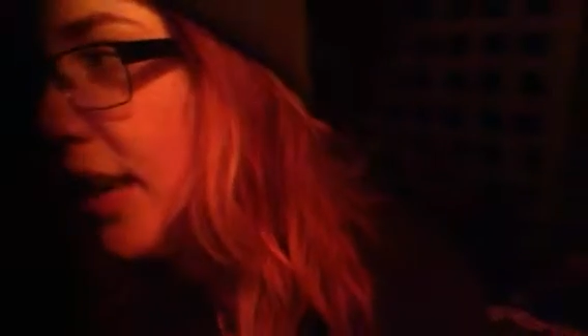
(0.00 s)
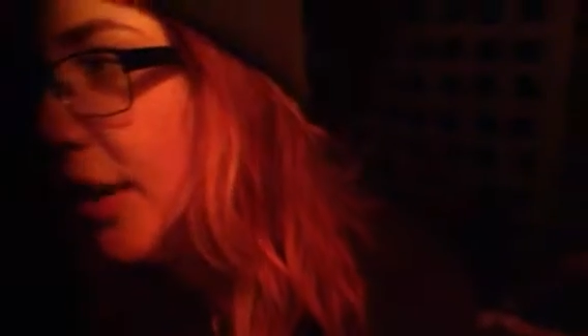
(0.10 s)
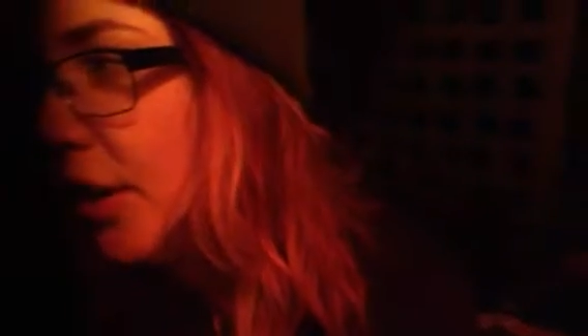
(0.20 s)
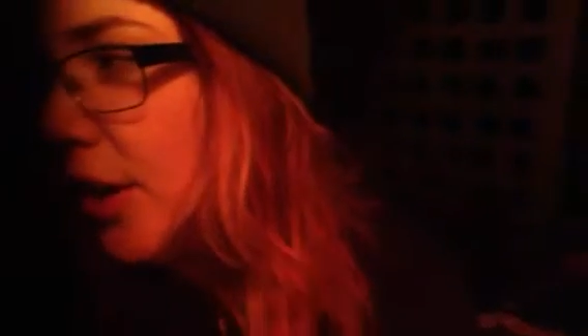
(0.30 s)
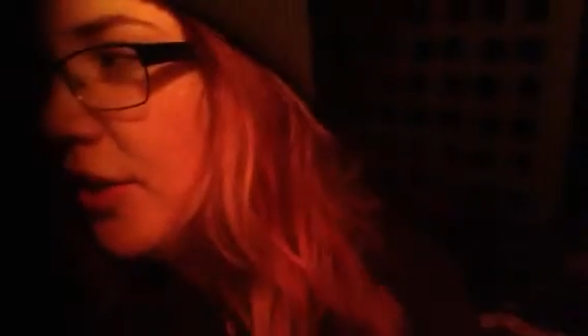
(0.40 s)
I
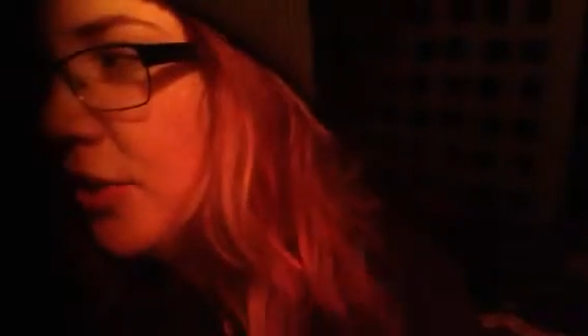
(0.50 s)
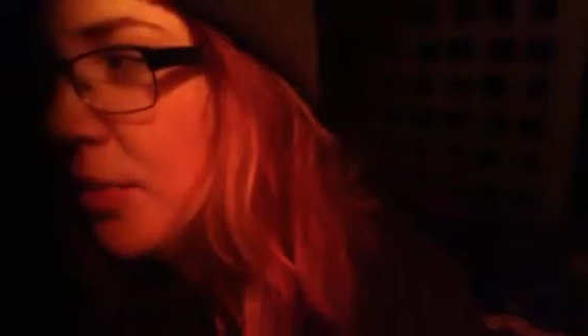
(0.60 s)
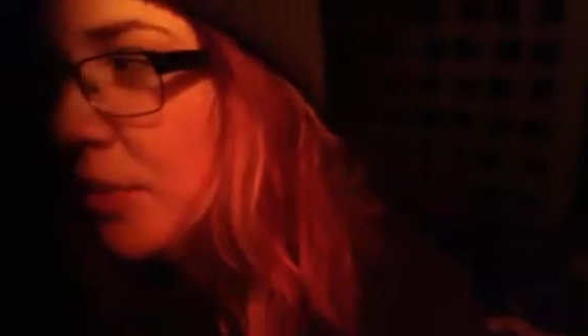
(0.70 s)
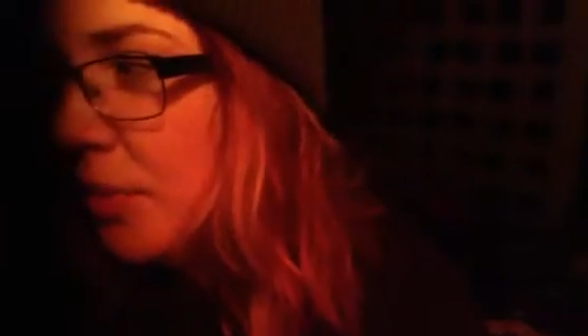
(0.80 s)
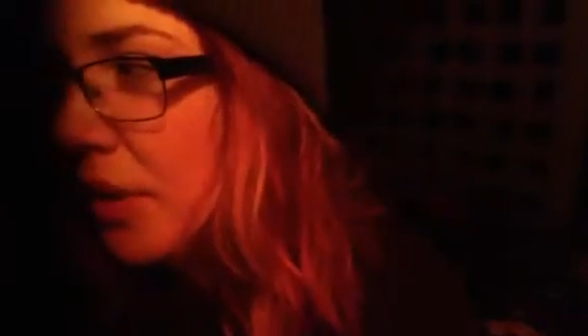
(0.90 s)
don't know, I just
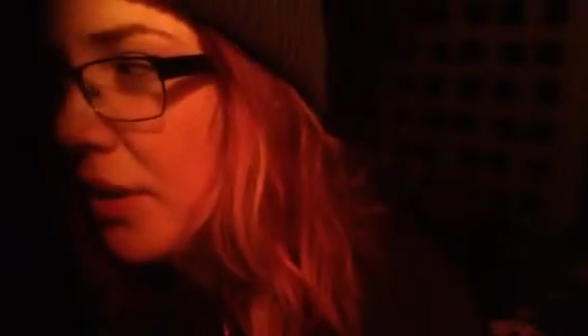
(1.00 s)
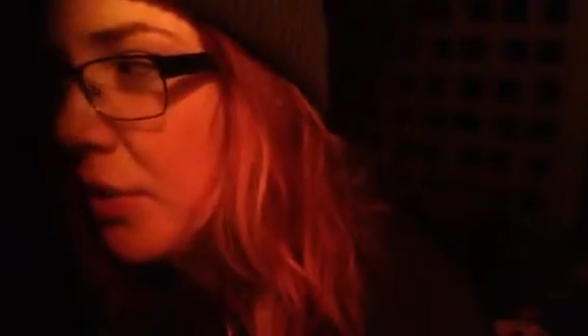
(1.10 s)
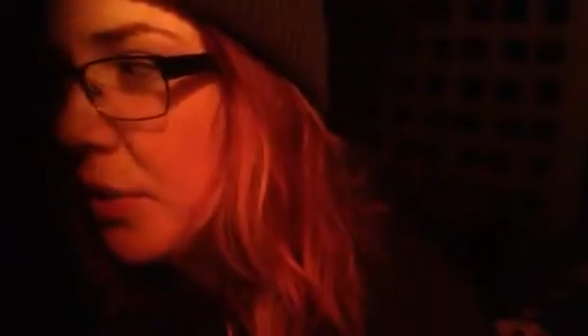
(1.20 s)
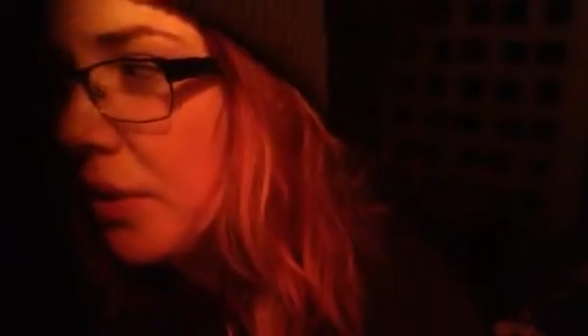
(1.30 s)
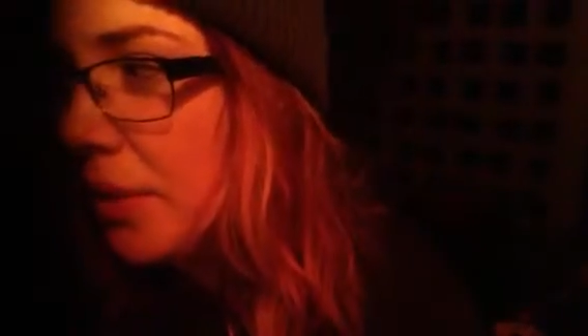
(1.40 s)
wouldn't want
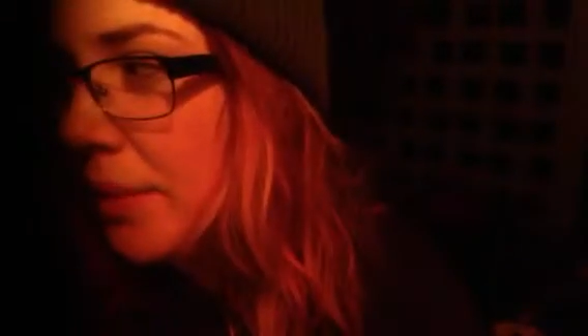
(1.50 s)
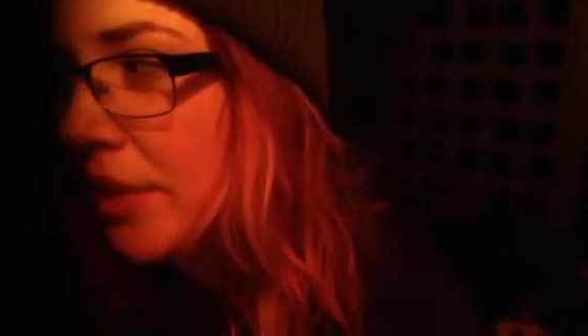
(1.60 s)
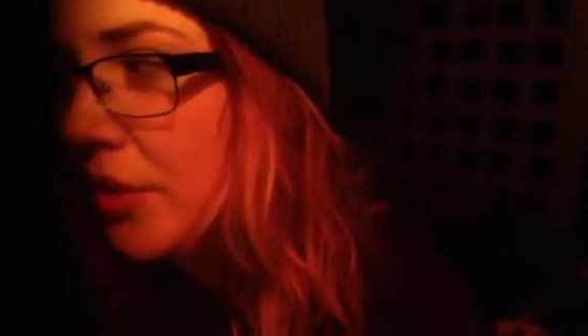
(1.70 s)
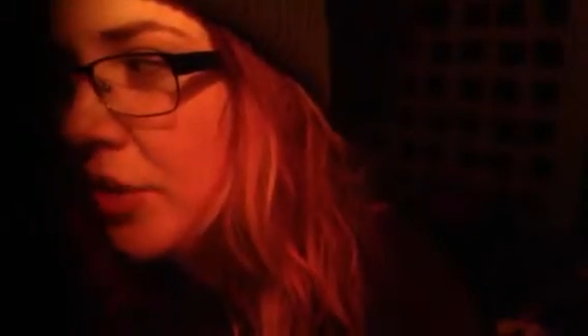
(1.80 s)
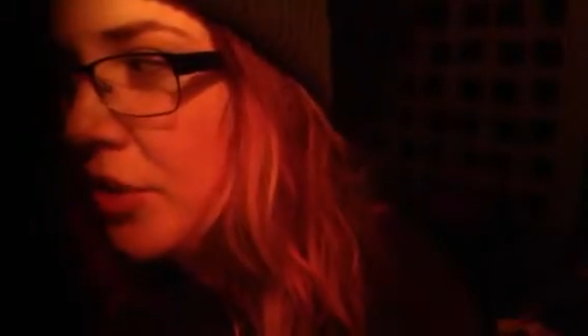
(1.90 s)
to totally be
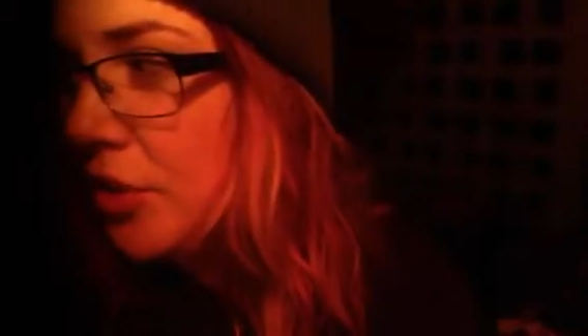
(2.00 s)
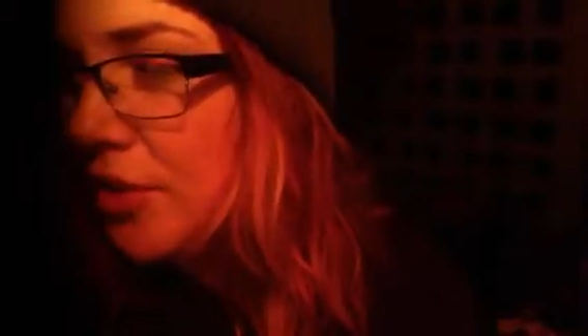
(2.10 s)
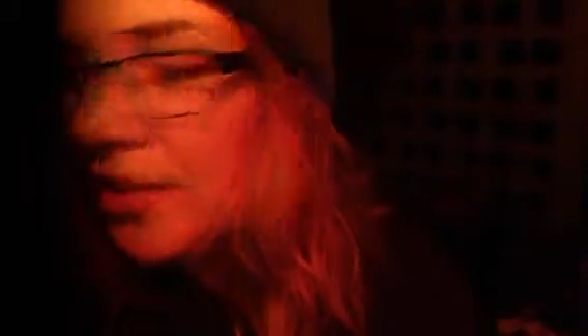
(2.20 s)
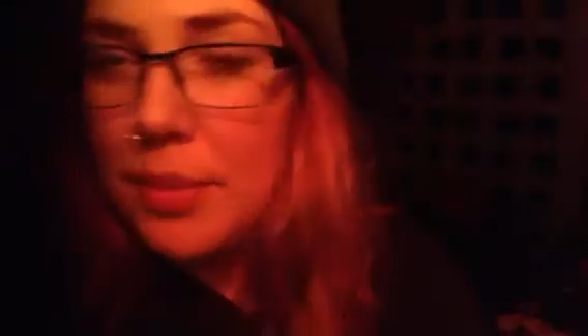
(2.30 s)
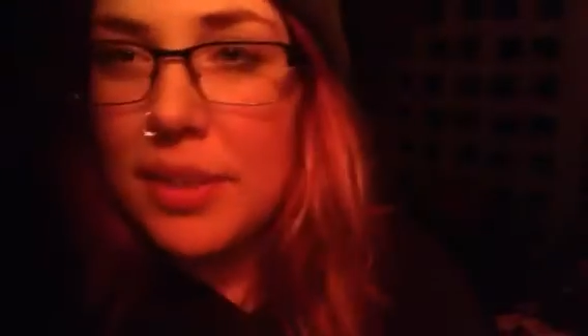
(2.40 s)
in charge of
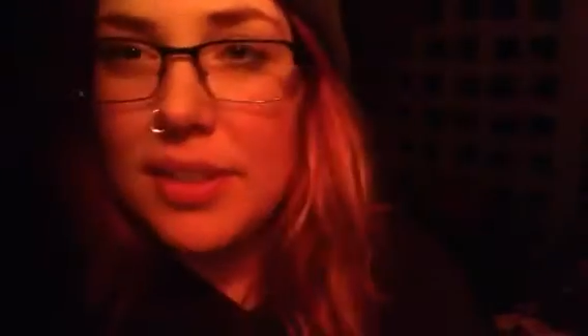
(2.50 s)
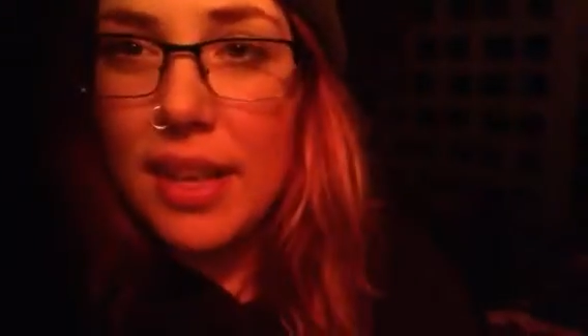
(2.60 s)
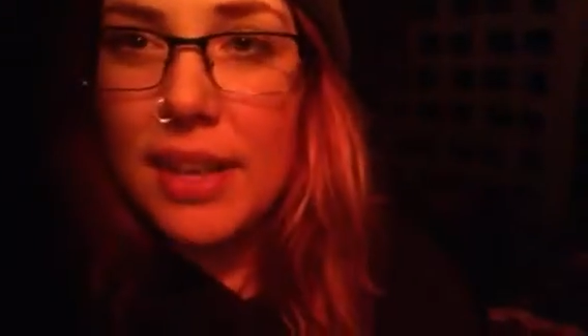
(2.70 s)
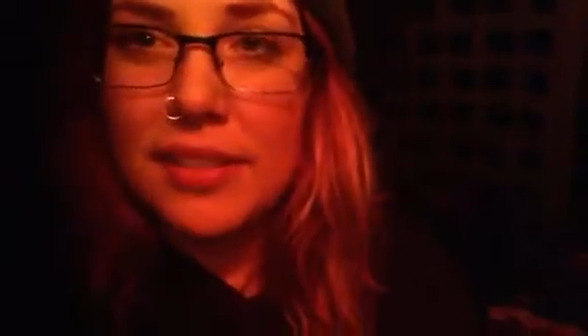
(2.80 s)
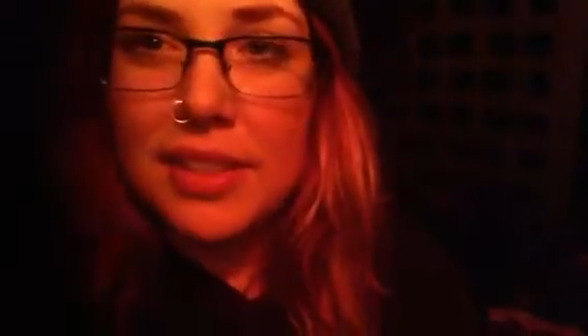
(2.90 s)
someone's
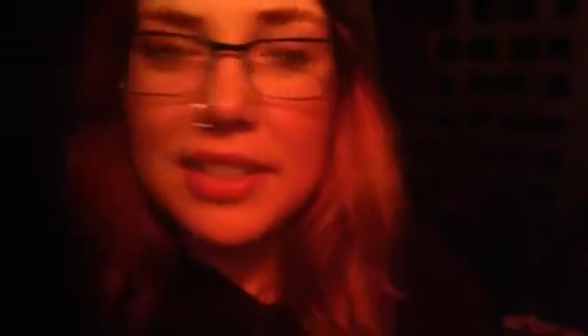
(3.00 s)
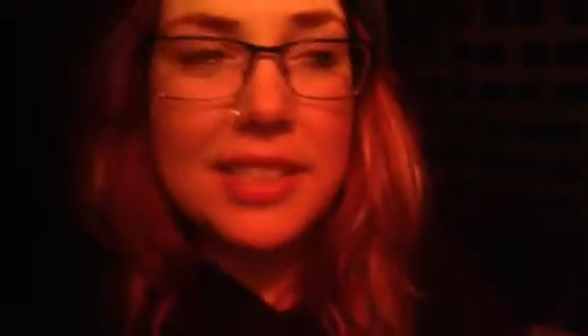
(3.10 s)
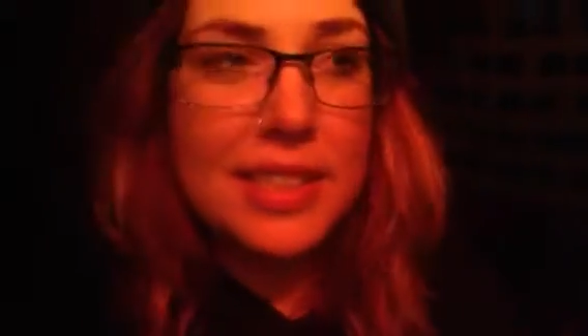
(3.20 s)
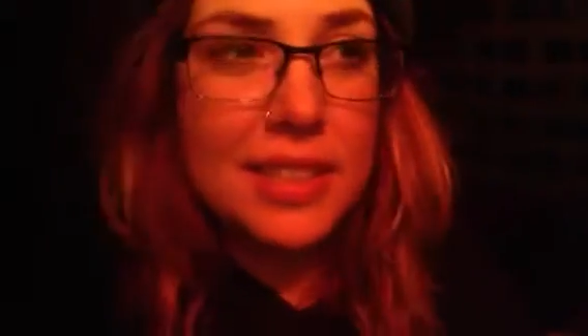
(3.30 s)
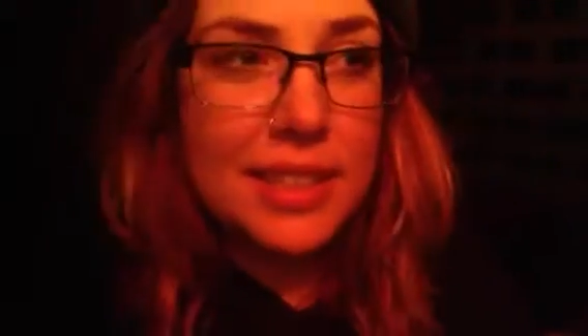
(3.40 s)
life,
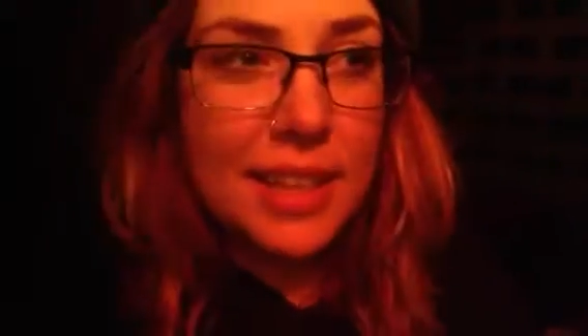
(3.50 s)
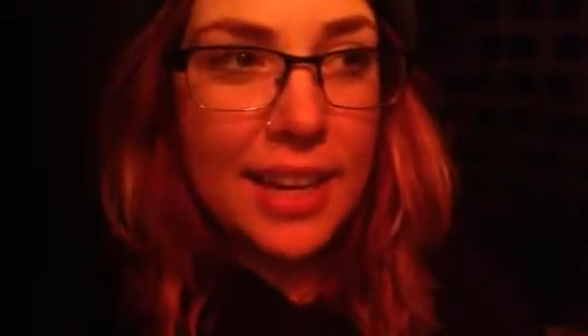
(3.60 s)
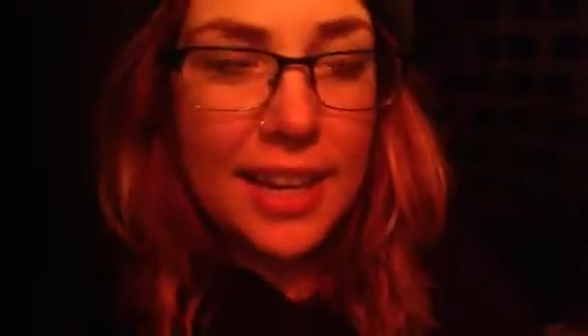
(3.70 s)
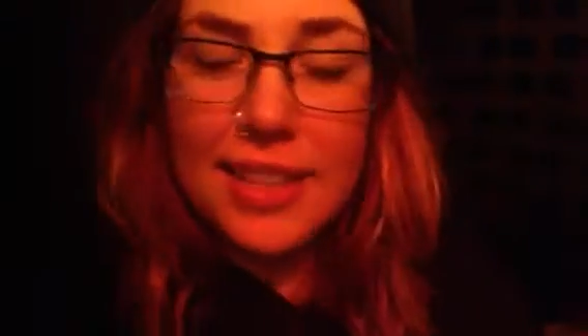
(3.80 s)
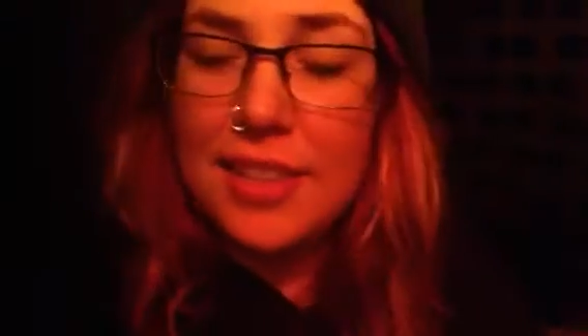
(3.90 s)
because
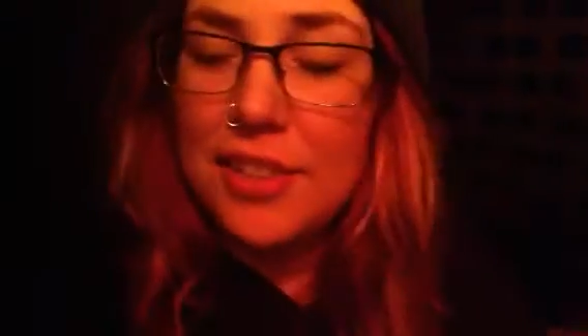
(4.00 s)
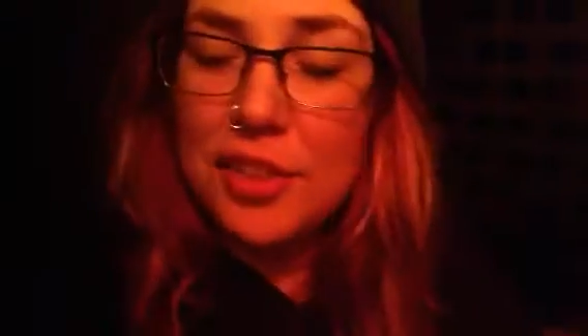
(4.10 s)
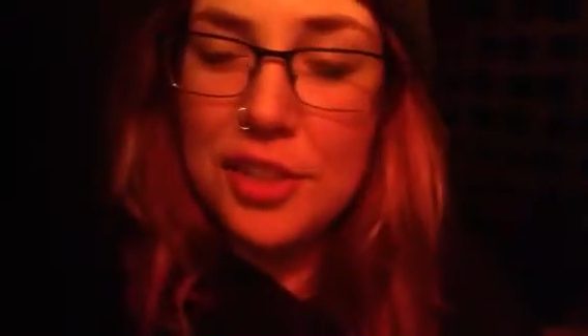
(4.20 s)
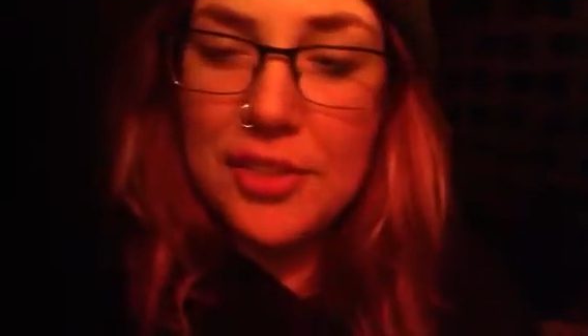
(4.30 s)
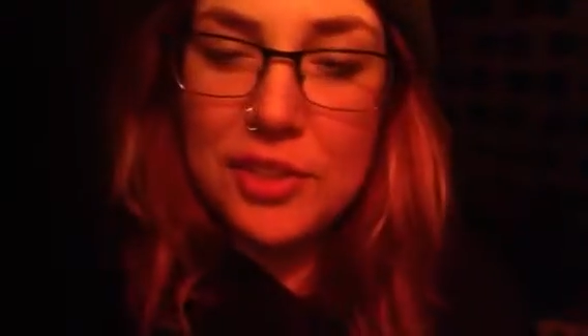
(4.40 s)
I guess I
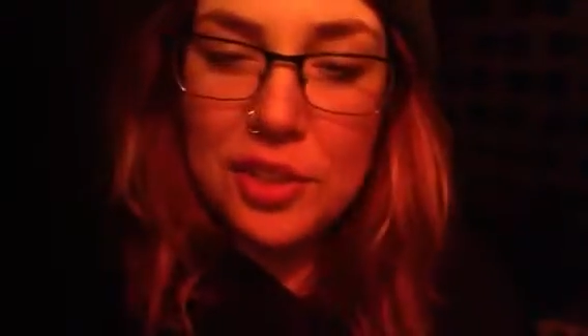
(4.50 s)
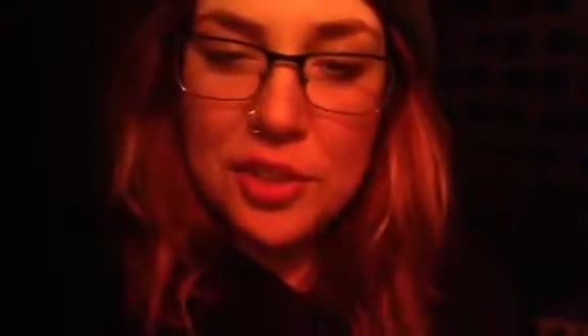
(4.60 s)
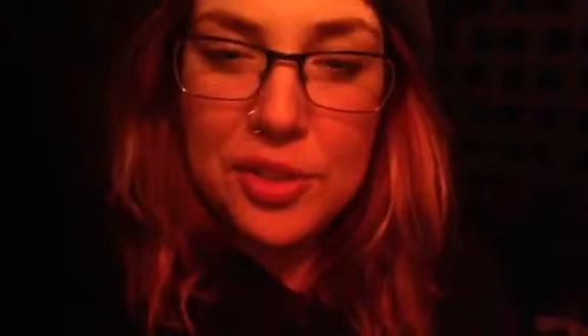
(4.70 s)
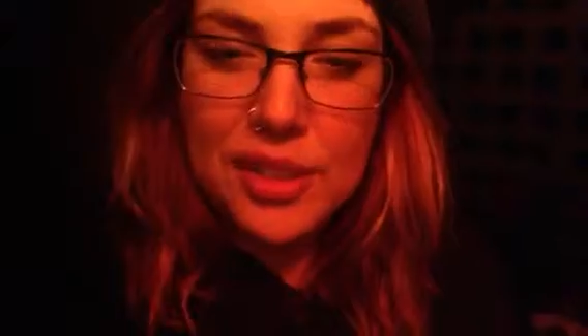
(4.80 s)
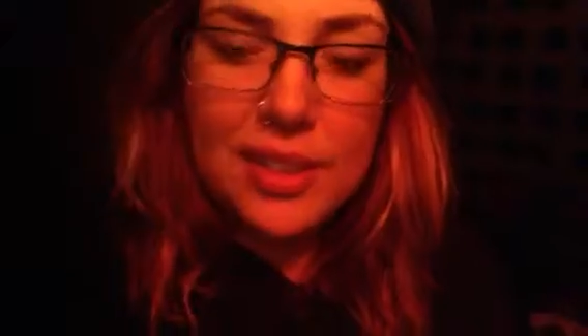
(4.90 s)
shouldn't have
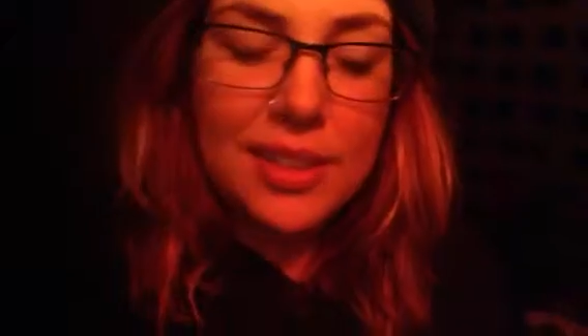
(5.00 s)
children,